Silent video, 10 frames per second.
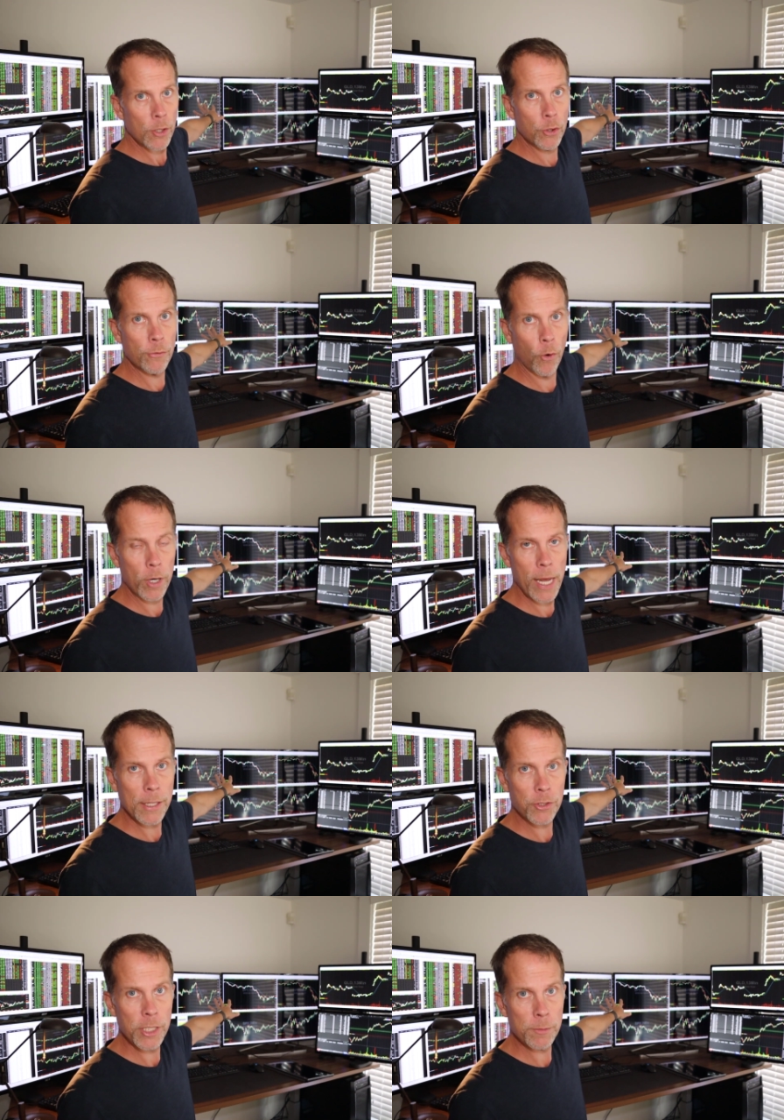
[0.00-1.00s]
two
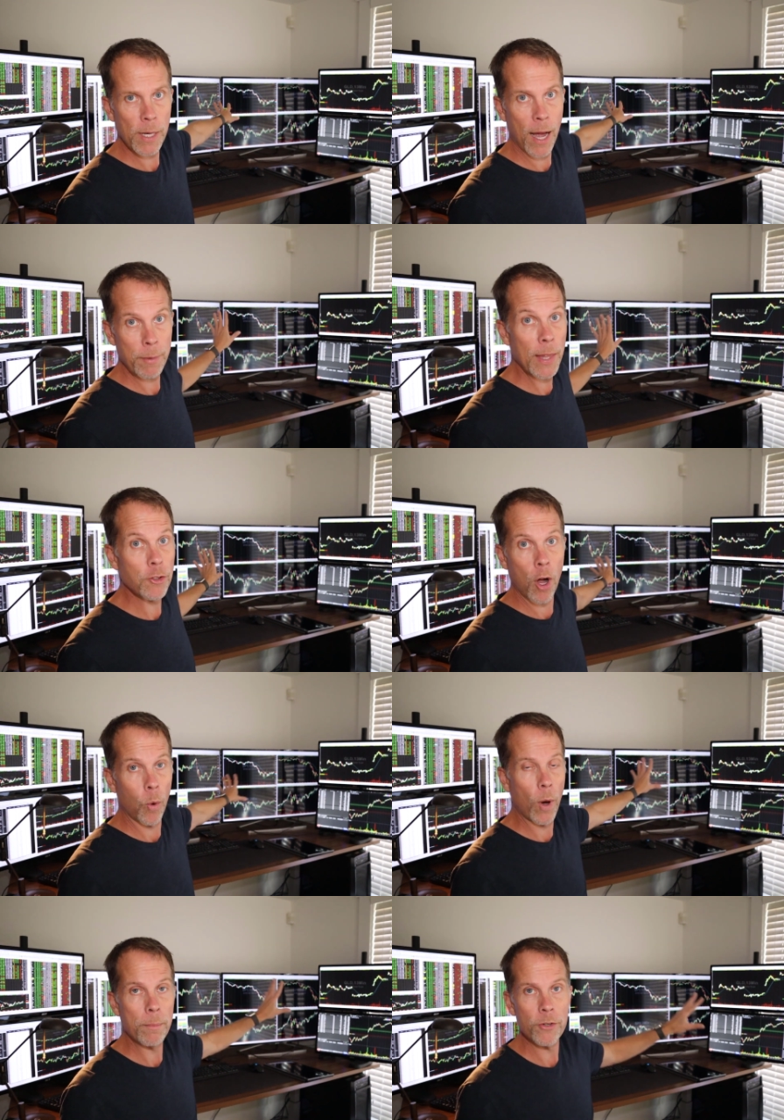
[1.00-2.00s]
4K screens behind me. That's
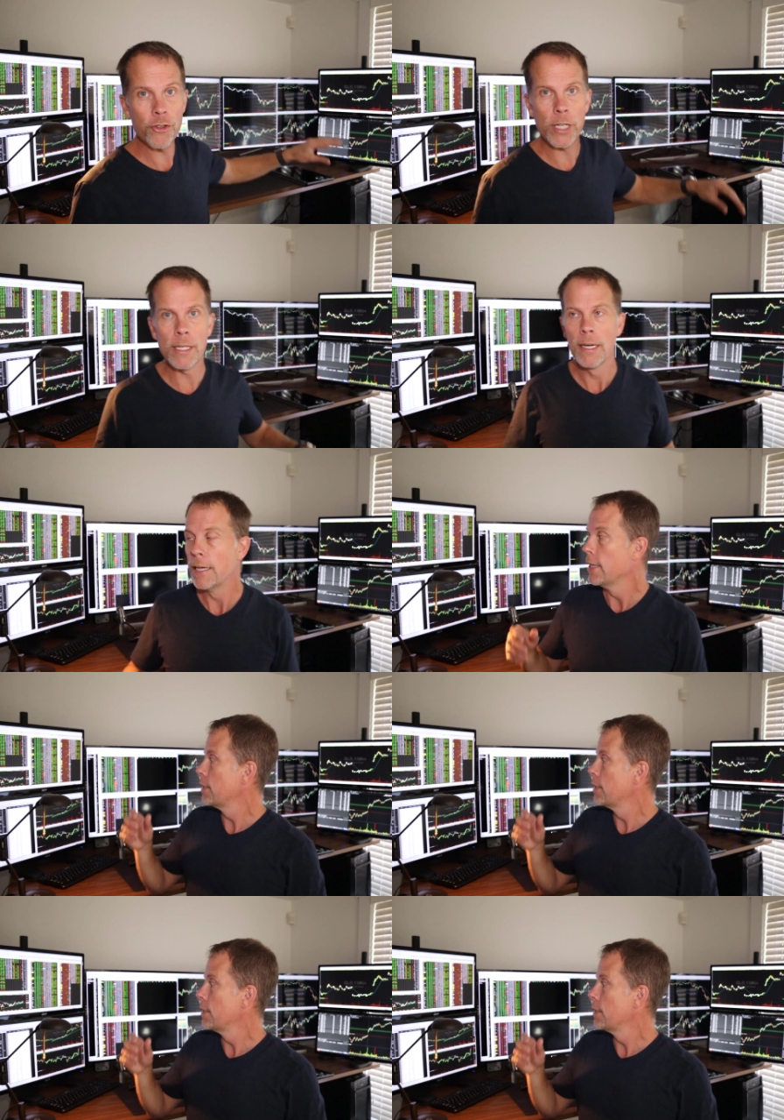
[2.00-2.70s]
all one machine.